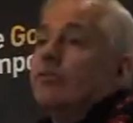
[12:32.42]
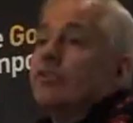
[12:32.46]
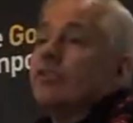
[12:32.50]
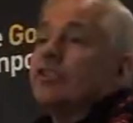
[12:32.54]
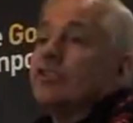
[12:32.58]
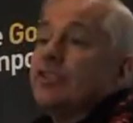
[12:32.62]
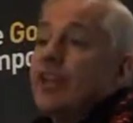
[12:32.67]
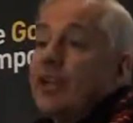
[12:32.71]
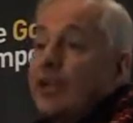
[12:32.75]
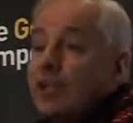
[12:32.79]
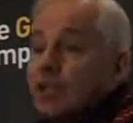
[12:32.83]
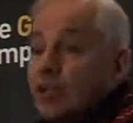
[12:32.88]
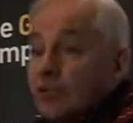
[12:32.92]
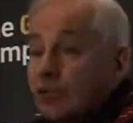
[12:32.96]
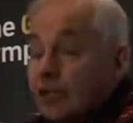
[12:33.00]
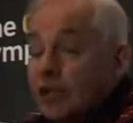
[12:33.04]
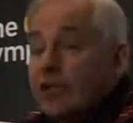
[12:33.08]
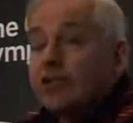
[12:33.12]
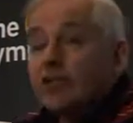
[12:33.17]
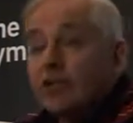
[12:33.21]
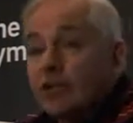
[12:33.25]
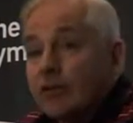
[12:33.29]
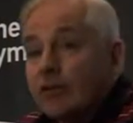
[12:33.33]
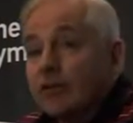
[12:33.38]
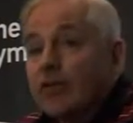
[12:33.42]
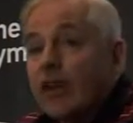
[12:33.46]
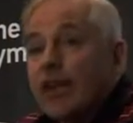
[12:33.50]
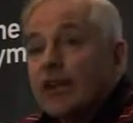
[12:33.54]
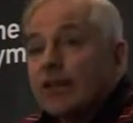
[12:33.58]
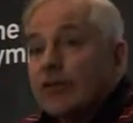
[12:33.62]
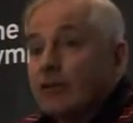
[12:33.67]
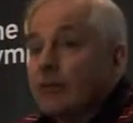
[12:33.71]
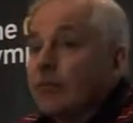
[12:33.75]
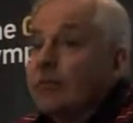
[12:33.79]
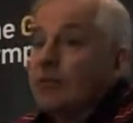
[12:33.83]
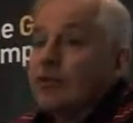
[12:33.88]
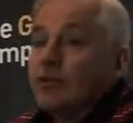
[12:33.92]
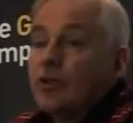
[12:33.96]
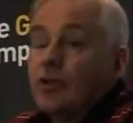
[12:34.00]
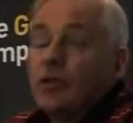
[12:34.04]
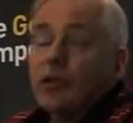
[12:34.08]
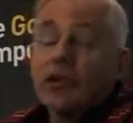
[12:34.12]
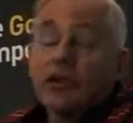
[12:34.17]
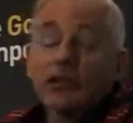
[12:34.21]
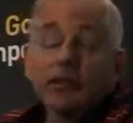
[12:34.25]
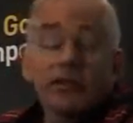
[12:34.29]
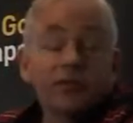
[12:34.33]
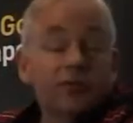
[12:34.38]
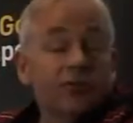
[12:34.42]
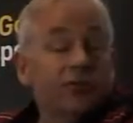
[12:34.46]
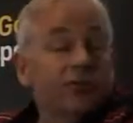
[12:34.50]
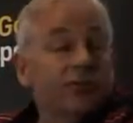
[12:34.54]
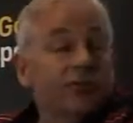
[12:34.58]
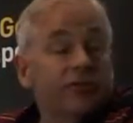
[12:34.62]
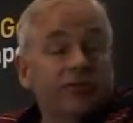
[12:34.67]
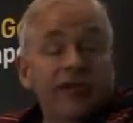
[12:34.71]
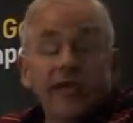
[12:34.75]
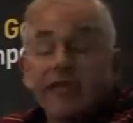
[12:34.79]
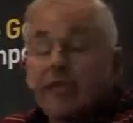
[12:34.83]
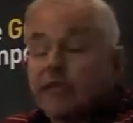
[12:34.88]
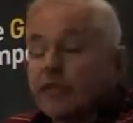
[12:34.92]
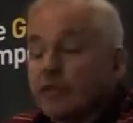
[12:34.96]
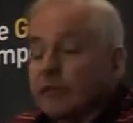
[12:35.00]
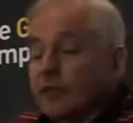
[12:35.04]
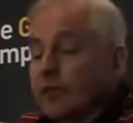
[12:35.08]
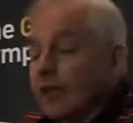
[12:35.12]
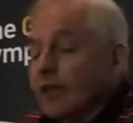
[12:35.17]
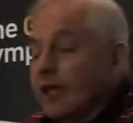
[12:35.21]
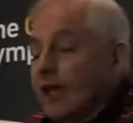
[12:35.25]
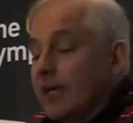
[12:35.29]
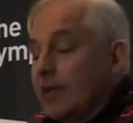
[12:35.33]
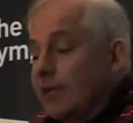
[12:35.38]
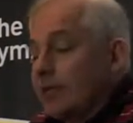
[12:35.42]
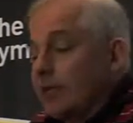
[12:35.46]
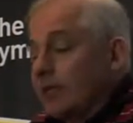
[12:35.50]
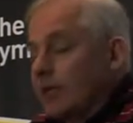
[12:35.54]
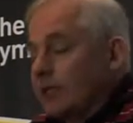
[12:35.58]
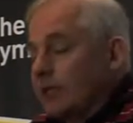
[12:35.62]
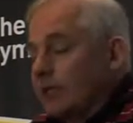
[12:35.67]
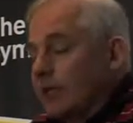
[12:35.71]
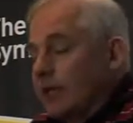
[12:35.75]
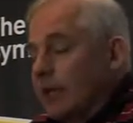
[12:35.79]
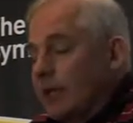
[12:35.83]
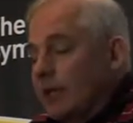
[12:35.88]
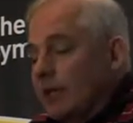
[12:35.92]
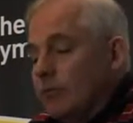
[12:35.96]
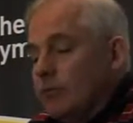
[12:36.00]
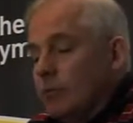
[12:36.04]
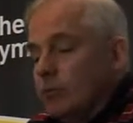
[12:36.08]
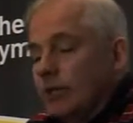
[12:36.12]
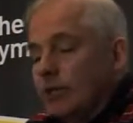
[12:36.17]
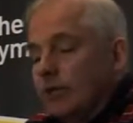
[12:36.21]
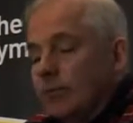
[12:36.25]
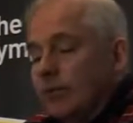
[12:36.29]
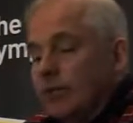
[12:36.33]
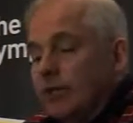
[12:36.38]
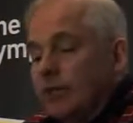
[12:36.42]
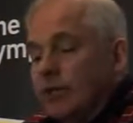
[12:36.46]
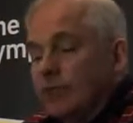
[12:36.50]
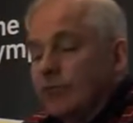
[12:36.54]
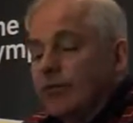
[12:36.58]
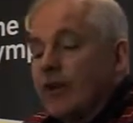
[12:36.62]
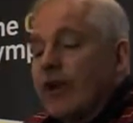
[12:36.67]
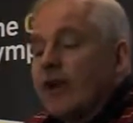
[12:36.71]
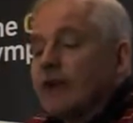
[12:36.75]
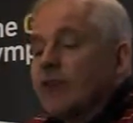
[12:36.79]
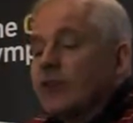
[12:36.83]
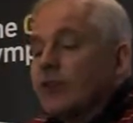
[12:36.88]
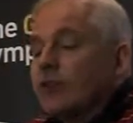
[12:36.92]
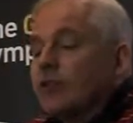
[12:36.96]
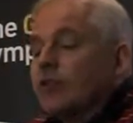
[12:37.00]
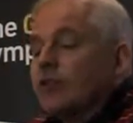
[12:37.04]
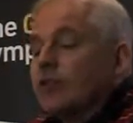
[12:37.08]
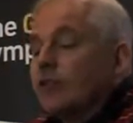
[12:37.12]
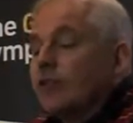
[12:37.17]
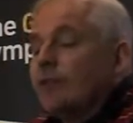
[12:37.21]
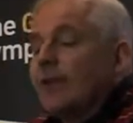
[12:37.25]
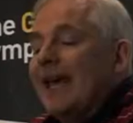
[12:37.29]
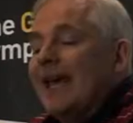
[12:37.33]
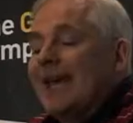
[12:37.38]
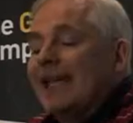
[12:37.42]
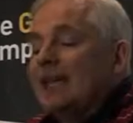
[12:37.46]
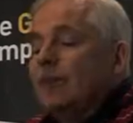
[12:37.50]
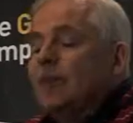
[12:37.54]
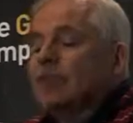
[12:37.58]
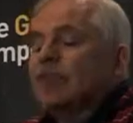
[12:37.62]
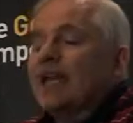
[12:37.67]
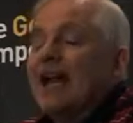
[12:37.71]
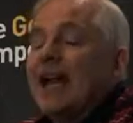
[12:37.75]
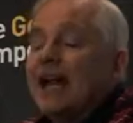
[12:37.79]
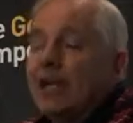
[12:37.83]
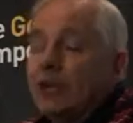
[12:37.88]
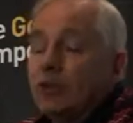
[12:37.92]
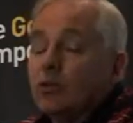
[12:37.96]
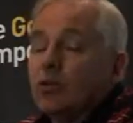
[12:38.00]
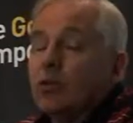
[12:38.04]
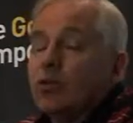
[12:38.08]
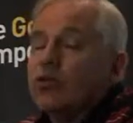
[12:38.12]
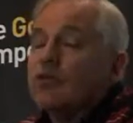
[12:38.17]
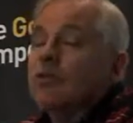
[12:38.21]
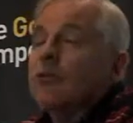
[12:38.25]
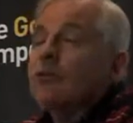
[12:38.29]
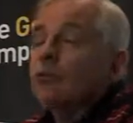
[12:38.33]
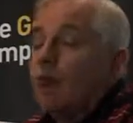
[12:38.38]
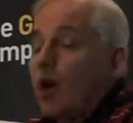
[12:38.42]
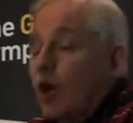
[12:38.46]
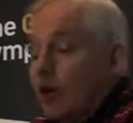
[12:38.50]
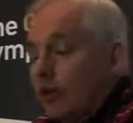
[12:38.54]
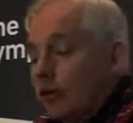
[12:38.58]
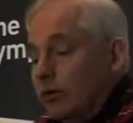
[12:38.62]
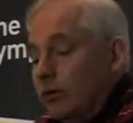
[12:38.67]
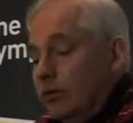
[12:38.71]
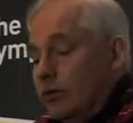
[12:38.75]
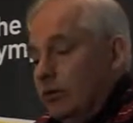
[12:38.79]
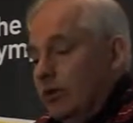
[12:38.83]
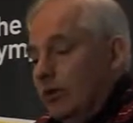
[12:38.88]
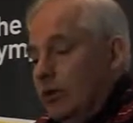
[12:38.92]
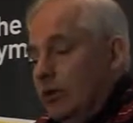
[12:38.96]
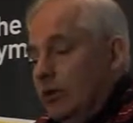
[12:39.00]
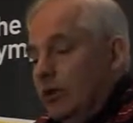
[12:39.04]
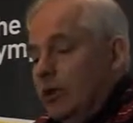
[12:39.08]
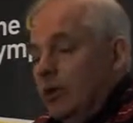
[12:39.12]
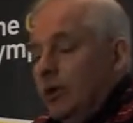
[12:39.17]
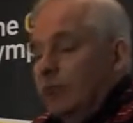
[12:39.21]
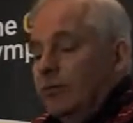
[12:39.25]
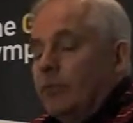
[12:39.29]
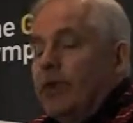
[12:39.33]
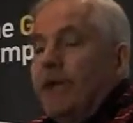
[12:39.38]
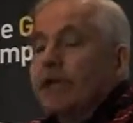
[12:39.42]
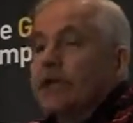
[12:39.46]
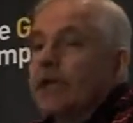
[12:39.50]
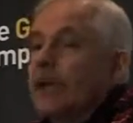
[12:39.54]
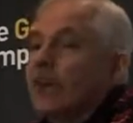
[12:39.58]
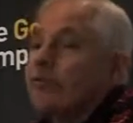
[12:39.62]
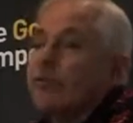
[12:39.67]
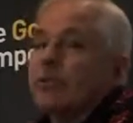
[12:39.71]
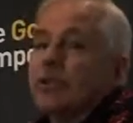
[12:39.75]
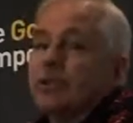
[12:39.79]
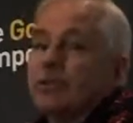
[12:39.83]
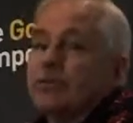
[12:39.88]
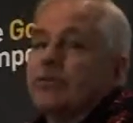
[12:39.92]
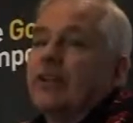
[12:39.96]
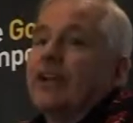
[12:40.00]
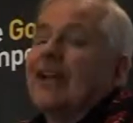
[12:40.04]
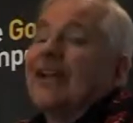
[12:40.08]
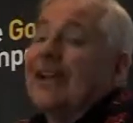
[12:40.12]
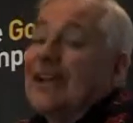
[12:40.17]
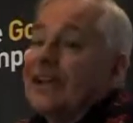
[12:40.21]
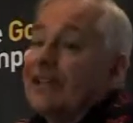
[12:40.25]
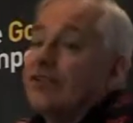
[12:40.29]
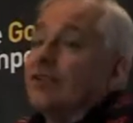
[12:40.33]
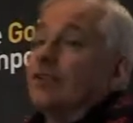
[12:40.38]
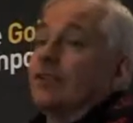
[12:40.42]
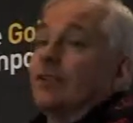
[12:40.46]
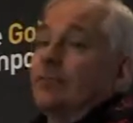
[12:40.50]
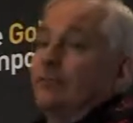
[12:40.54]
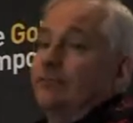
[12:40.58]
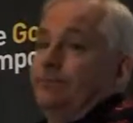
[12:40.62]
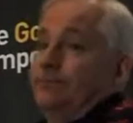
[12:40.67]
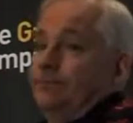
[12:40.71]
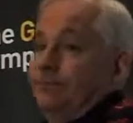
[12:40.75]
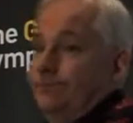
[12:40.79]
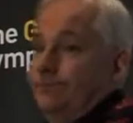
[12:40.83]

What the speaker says: For centuries, it's not like this was invented in the Middle Ages, it just became more common then. Fractional reserve banking was outlawed as immoral by governments for ages.